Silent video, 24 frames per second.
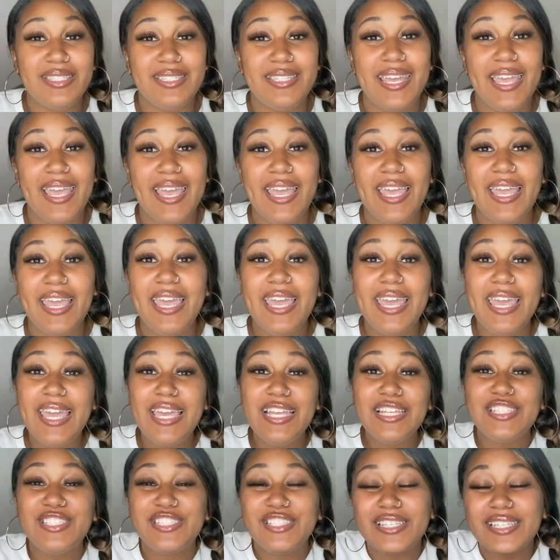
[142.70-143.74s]
Day,
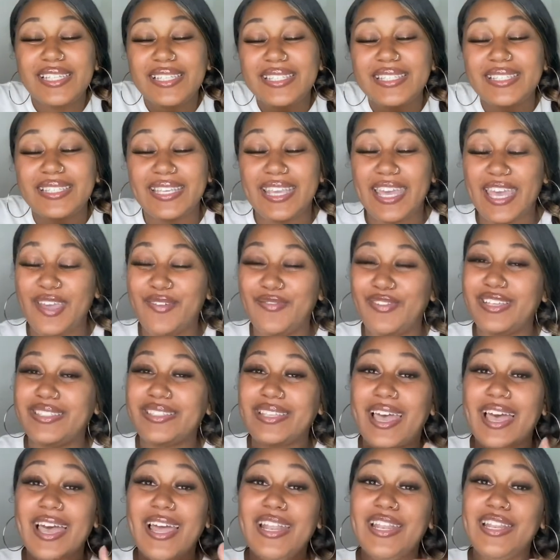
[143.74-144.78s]
he just gave us
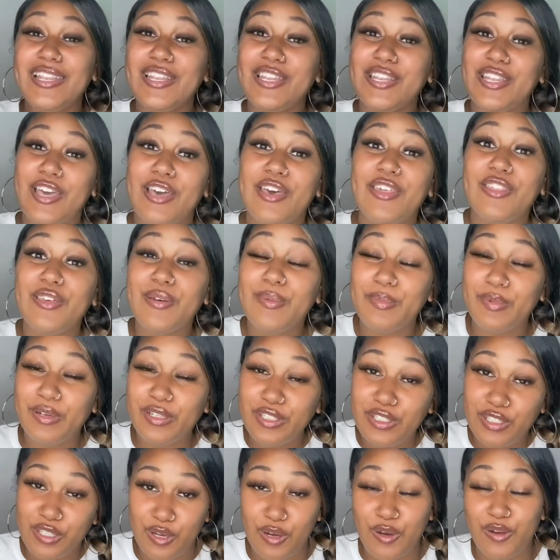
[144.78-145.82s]
another
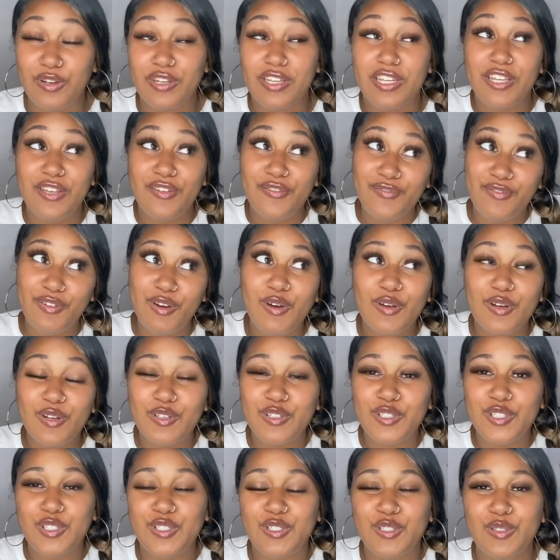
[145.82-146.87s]
maternity
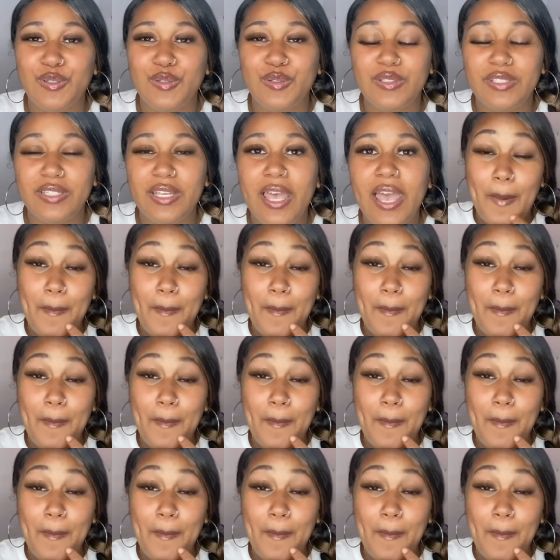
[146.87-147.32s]
photo shoot.